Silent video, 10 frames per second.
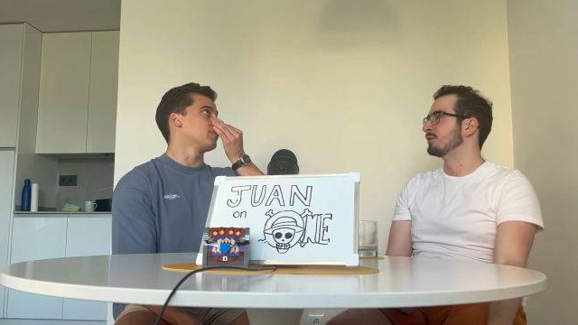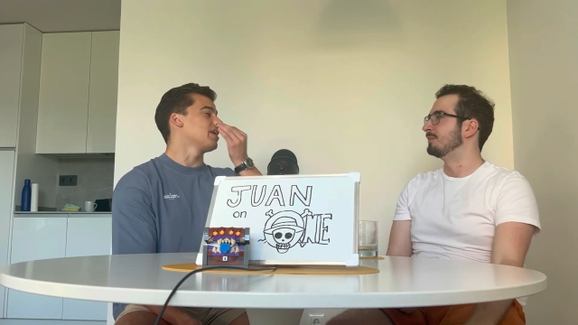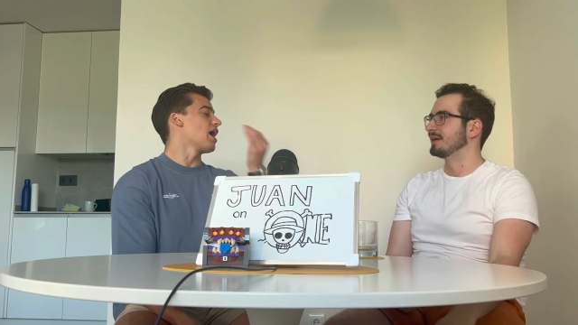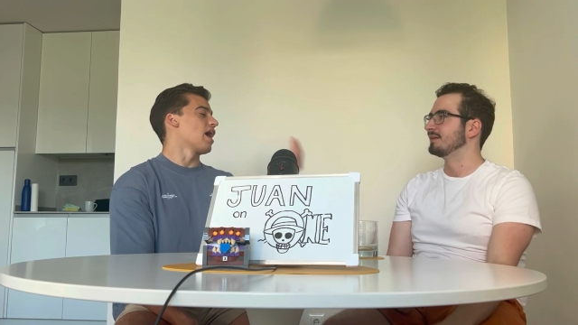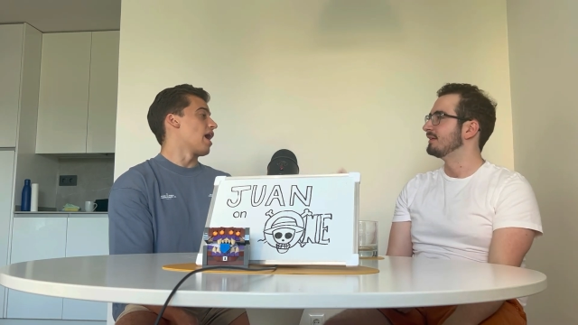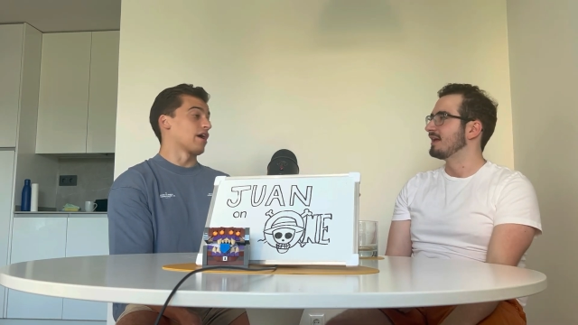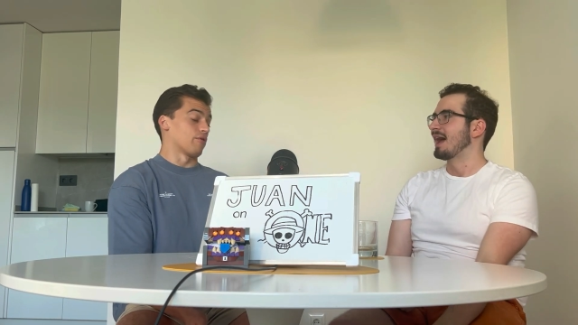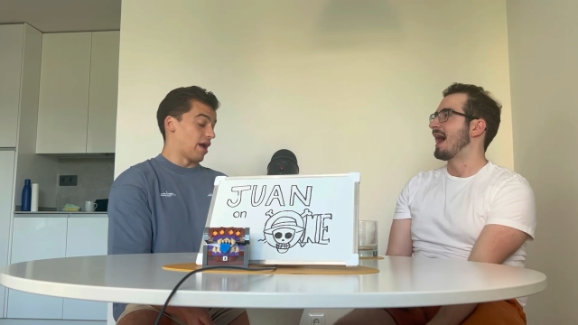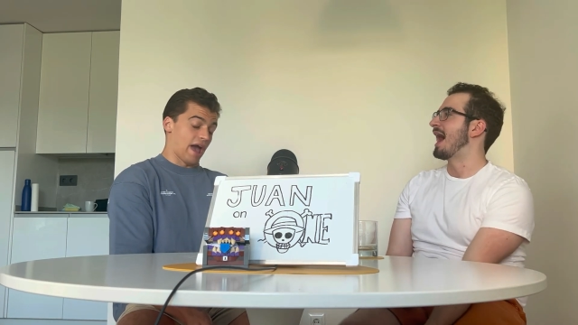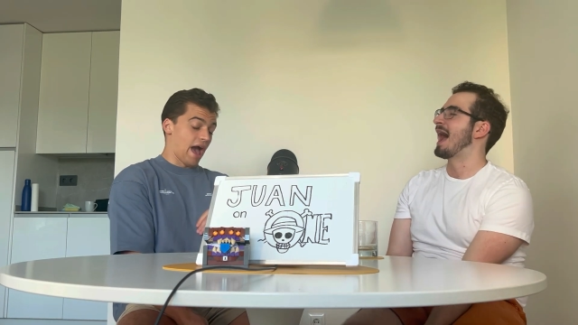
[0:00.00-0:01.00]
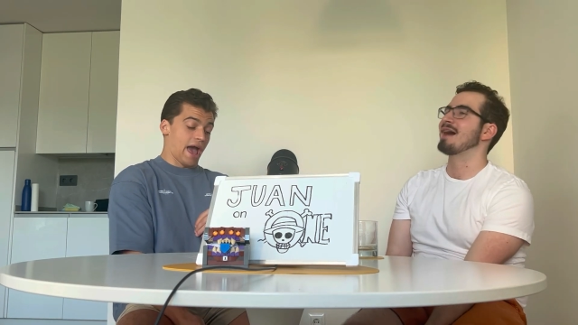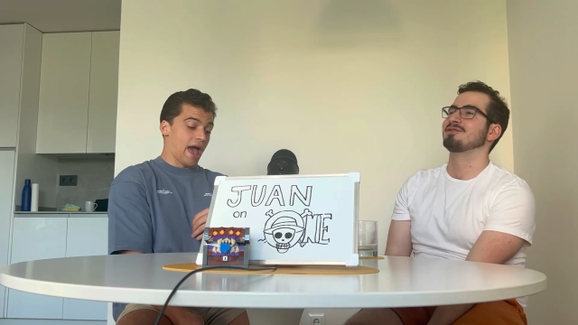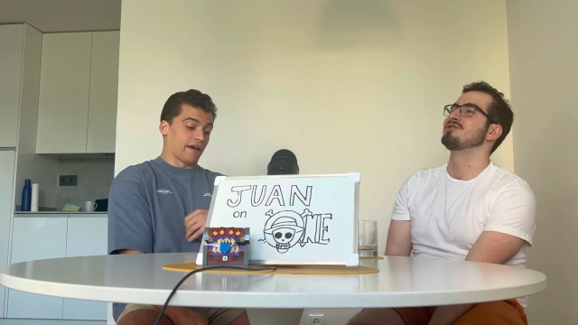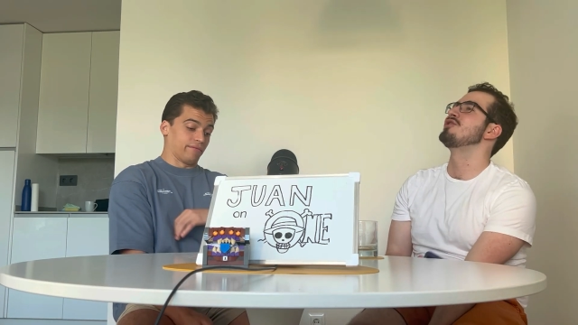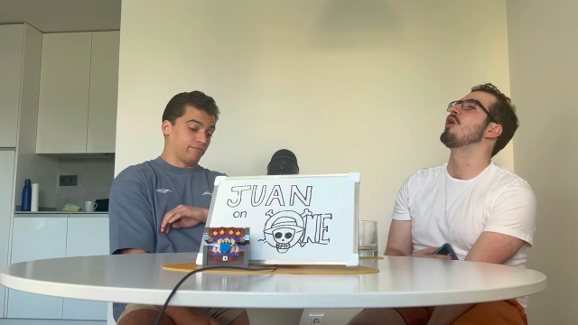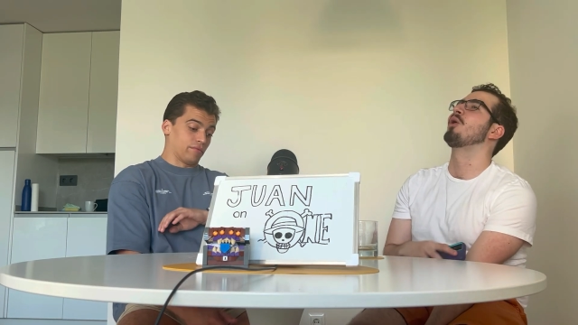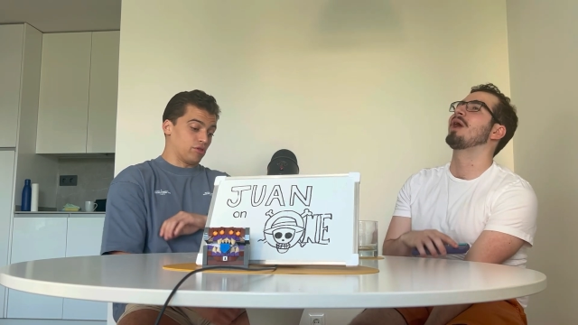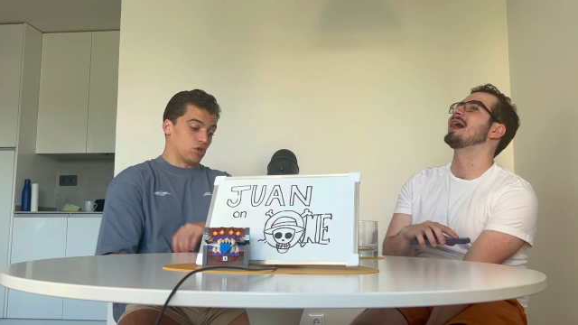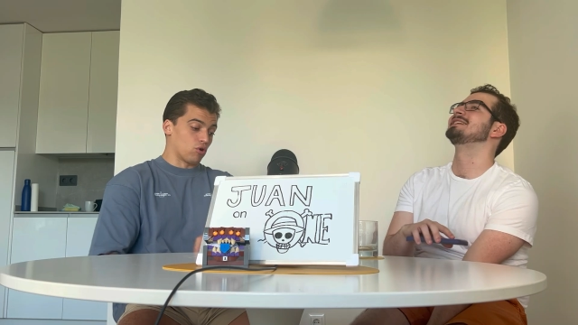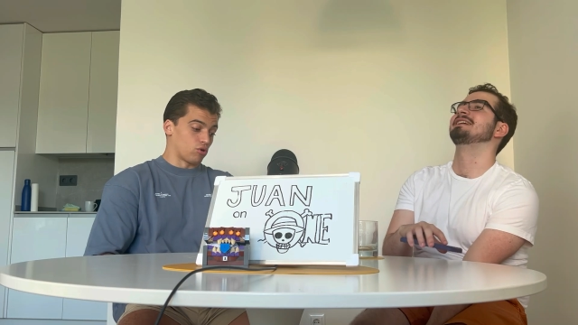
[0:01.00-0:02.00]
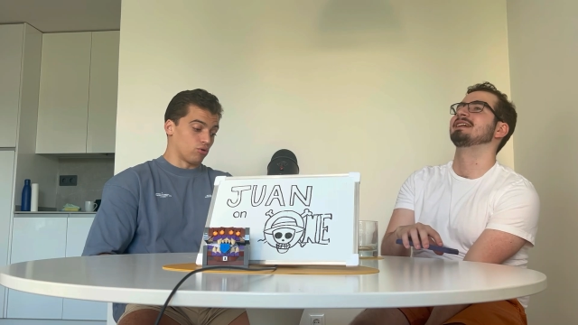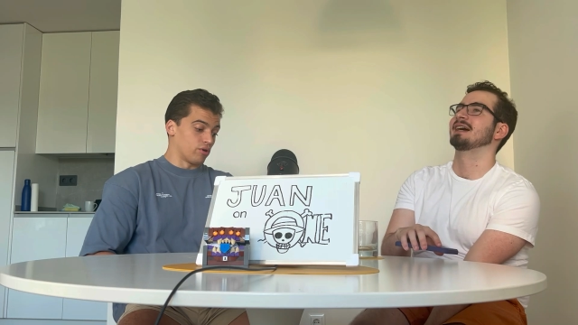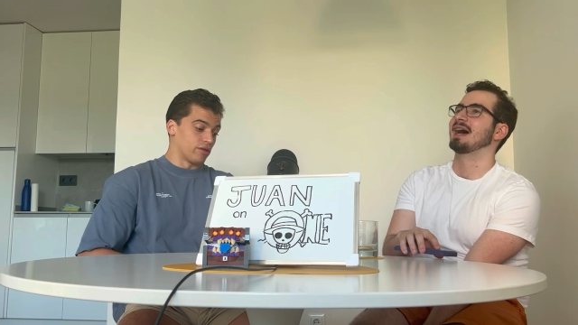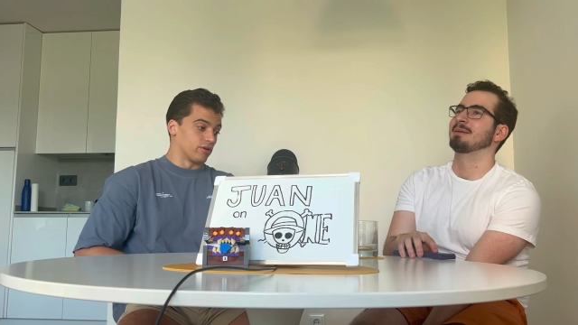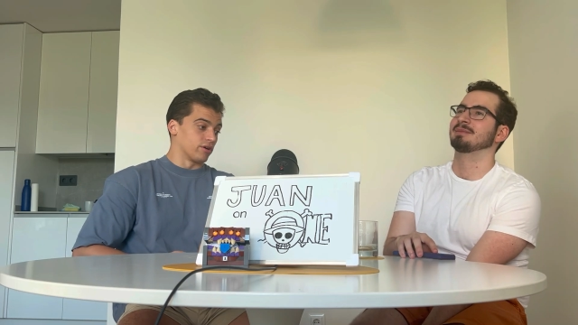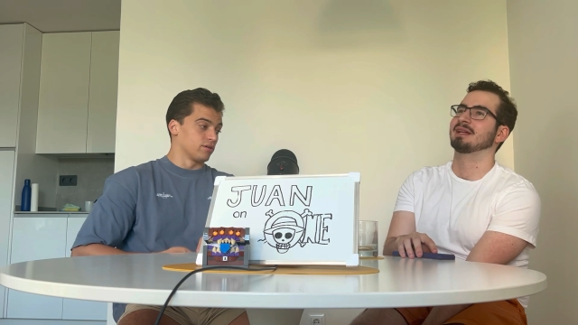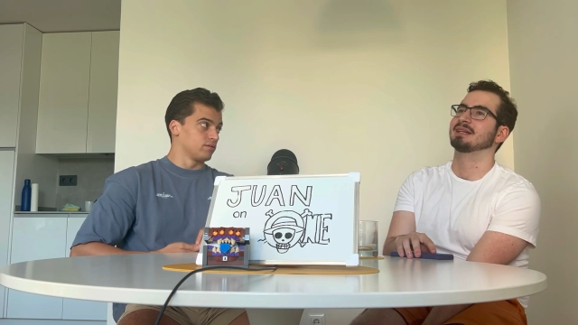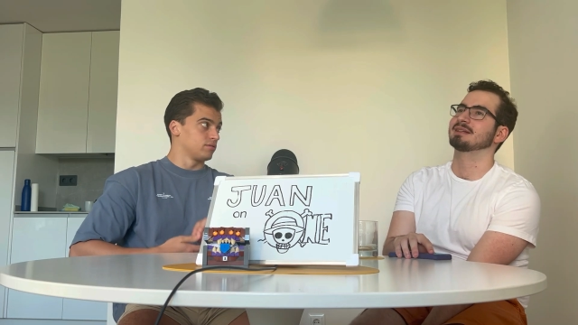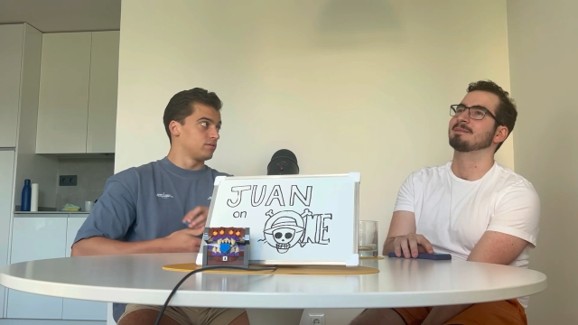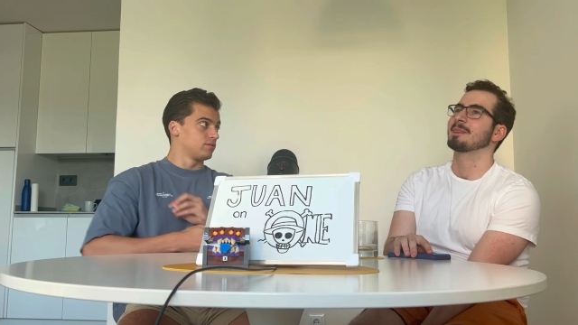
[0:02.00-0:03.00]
Speaker 1: Could yeah, be. I agree. I, I have I, no I idea. I'm like